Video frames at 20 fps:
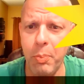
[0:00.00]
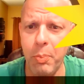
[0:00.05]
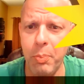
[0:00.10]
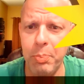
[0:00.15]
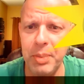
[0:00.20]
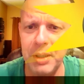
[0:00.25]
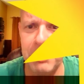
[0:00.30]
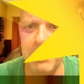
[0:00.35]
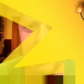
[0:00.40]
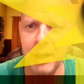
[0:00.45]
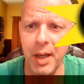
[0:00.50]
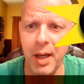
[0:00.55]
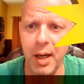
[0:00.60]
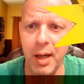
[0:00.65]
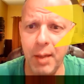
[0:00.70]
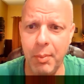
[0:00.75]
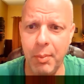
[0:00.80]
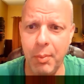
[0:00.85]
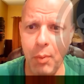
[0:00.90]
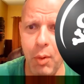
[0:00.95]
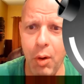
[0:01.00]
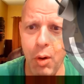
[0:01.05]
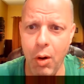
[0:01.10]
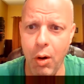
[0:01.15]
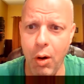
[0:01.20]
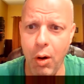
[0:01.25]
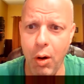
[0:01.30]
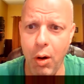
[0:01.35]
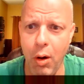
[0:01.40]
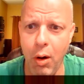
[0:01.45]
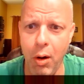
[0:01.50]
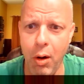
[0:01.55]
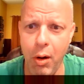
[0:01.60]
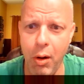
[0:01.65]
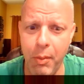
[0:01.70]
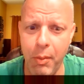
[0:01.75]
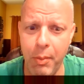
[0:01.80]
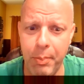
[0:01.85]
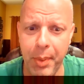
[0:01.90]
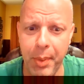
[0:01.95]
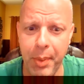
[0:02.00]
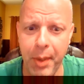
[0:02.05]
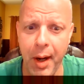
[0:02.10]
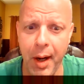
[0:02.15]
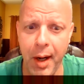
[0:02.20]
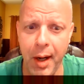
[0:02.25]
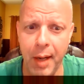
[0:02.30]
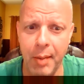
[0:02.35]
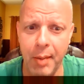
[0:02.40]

big bomb. Oh, bomb.